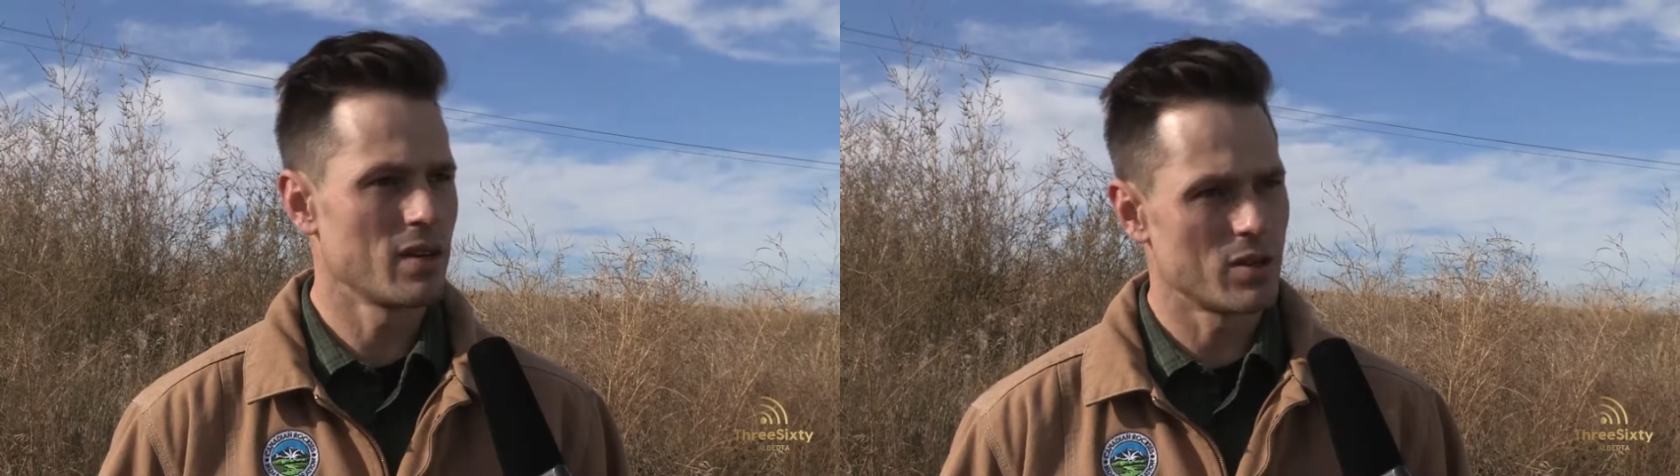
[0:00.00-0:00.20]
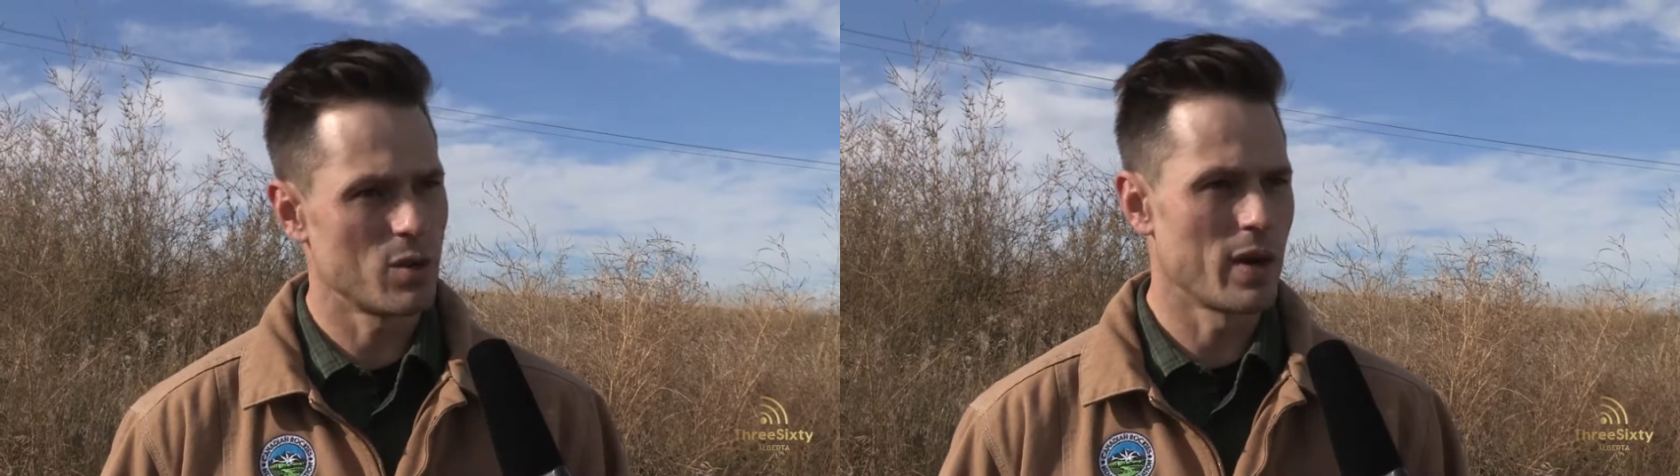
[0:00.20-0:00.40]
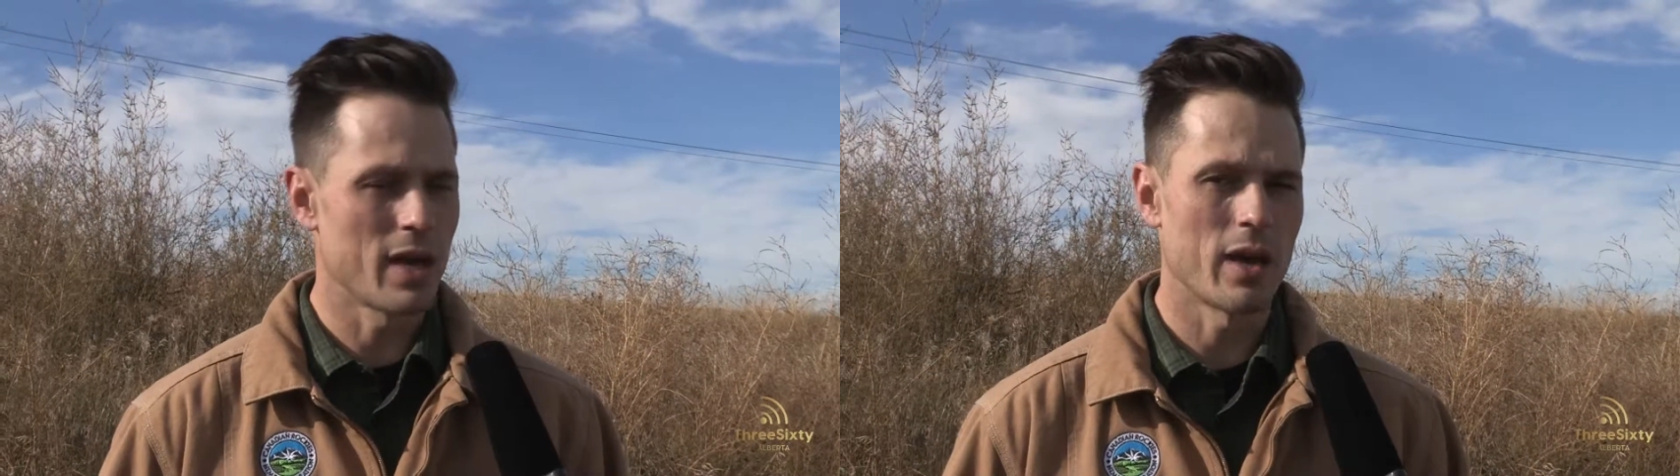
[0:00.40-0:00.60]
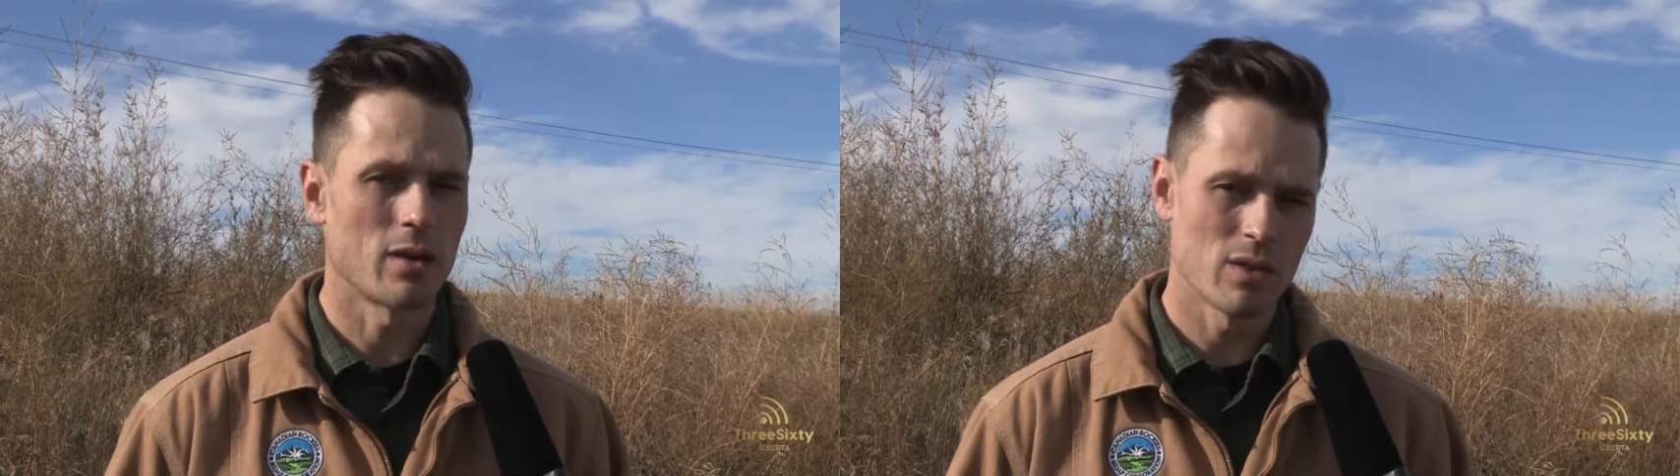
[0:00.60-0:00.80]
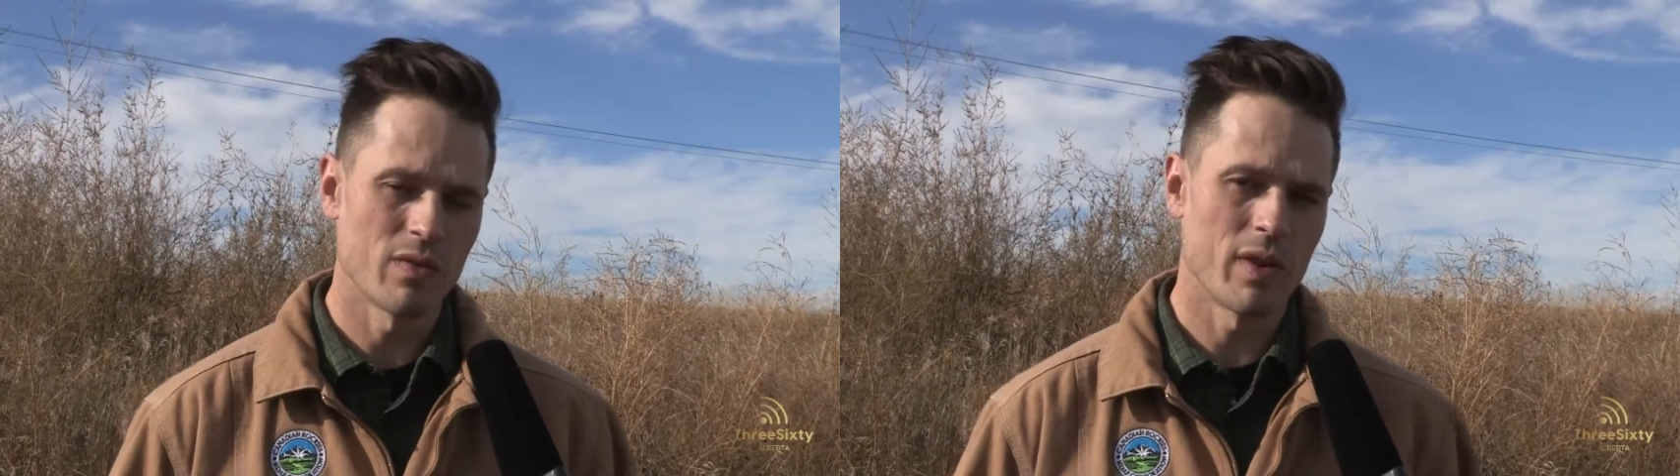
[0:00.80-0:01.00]
to 20
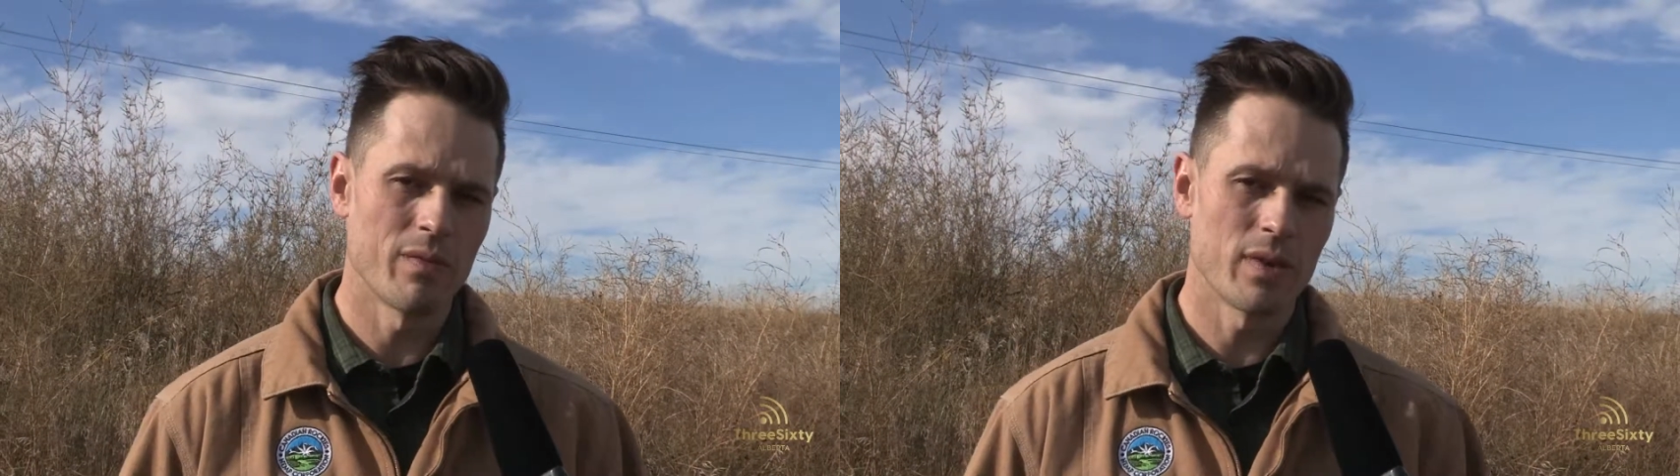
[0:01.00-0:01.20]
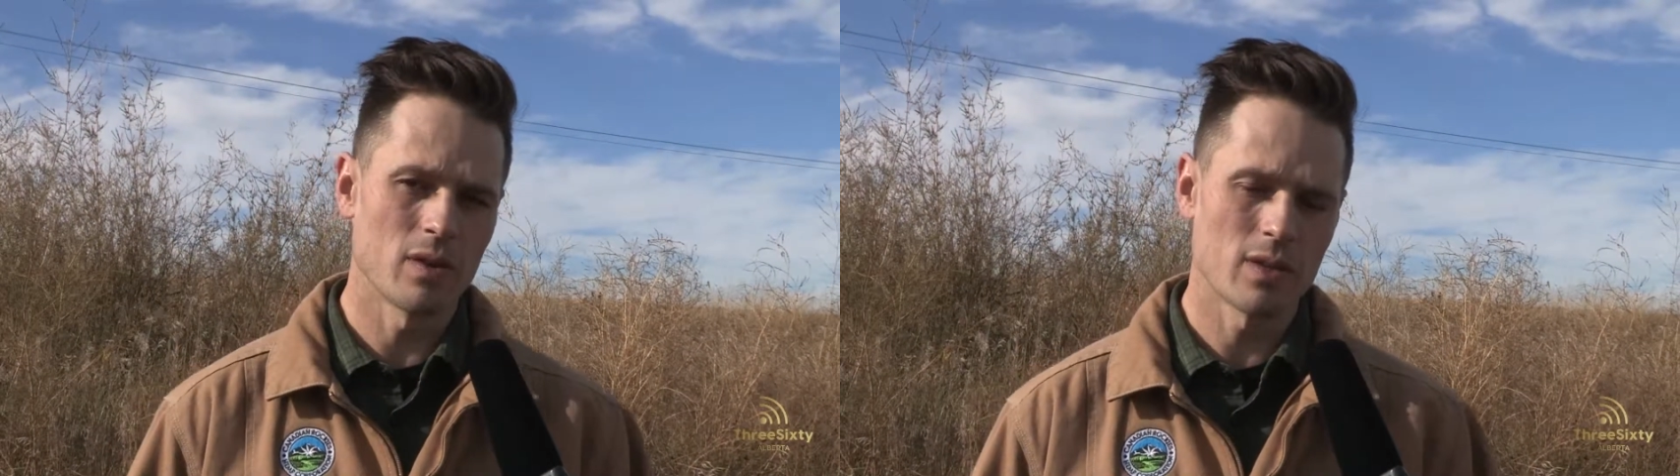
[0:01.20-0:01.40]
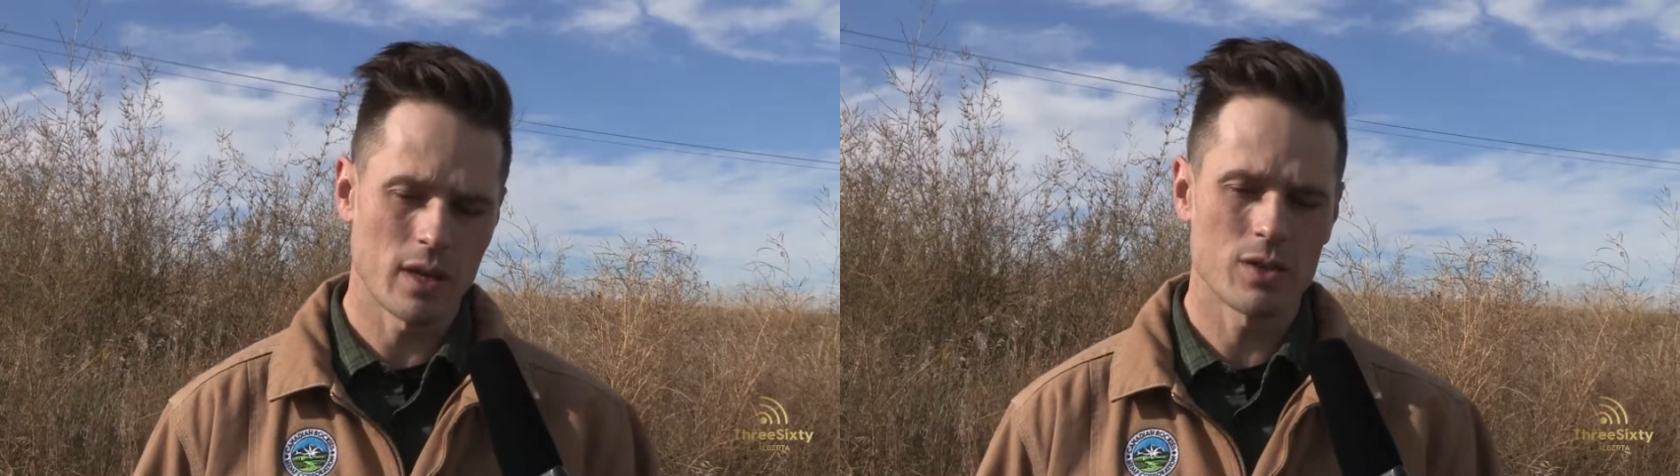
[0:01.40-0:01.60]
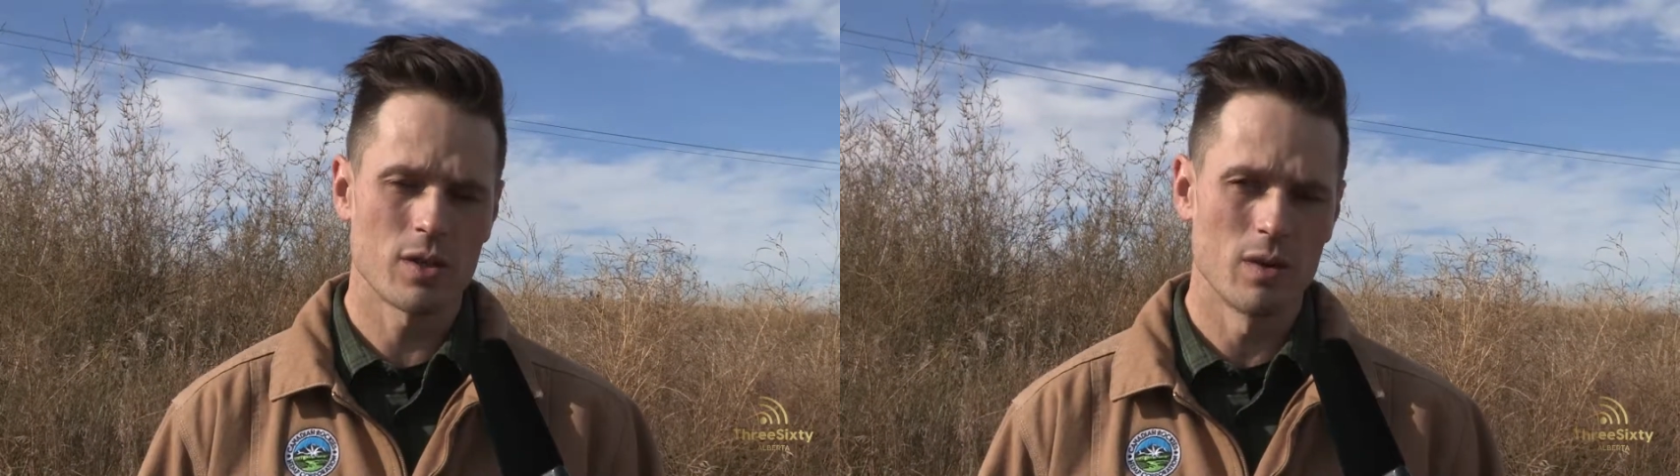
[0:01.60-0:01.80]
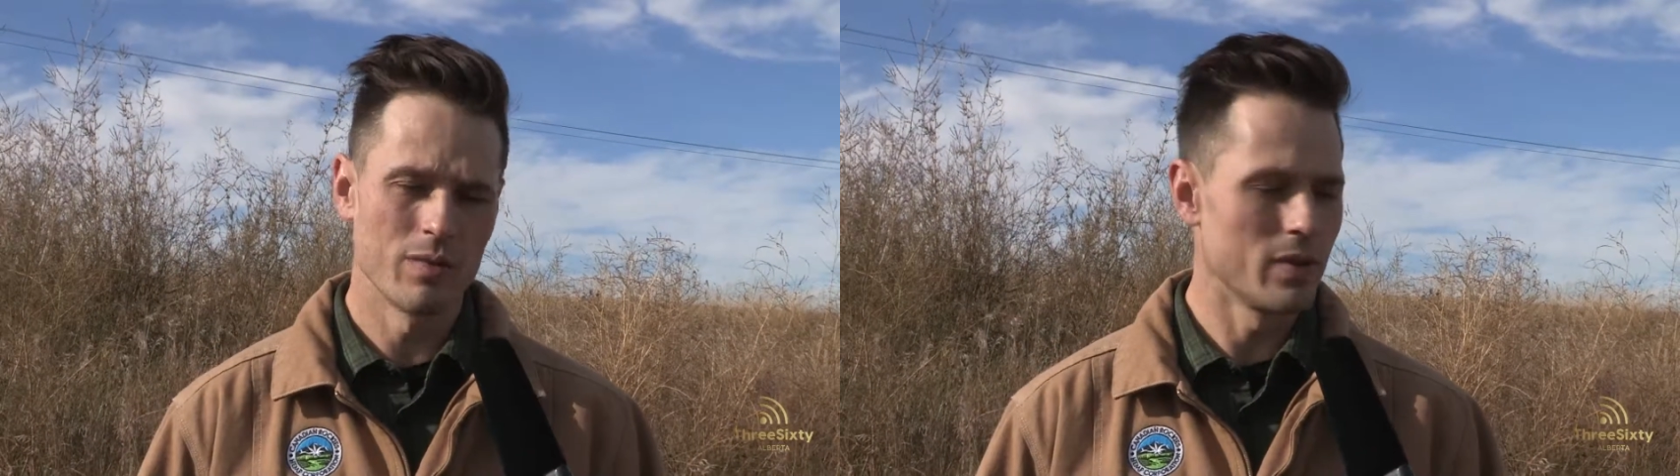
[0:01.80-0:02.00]
acres of hemp fields next
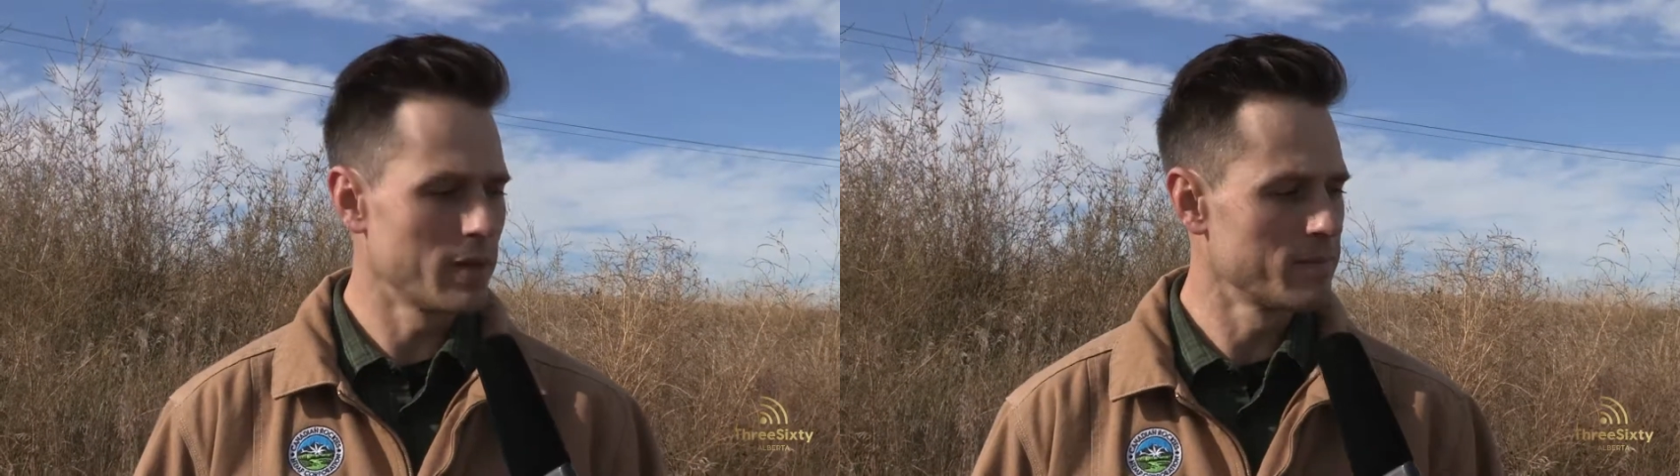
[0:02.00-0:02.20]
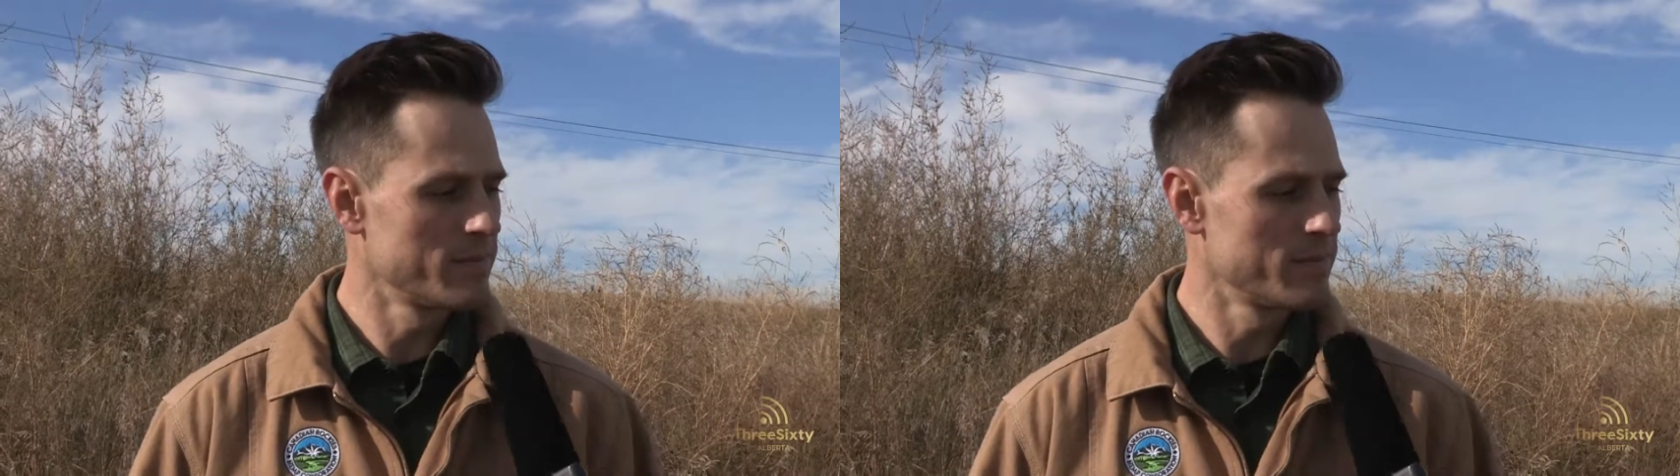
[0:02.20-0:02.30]
year, hopefully.